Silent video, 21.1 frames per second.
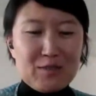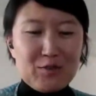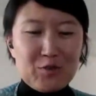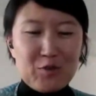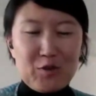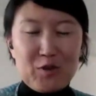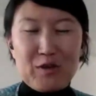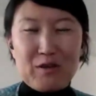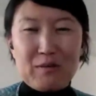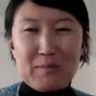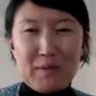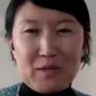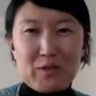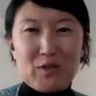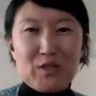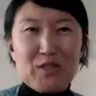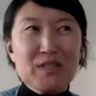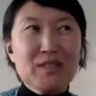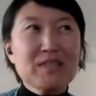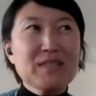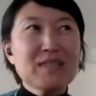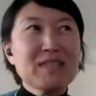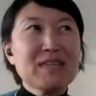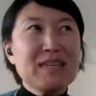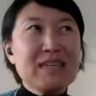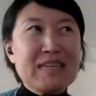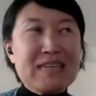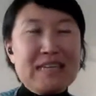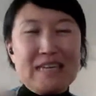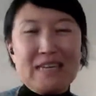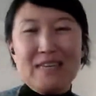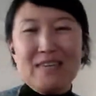strong emotions
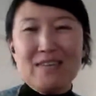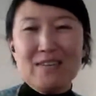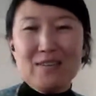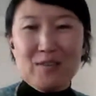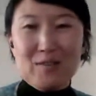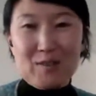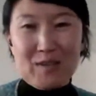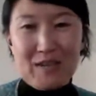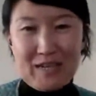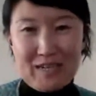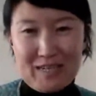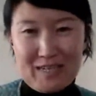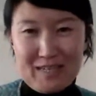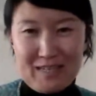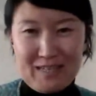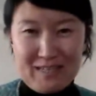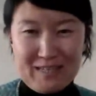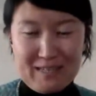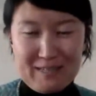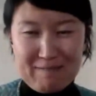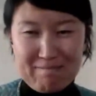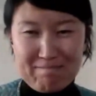in either direction.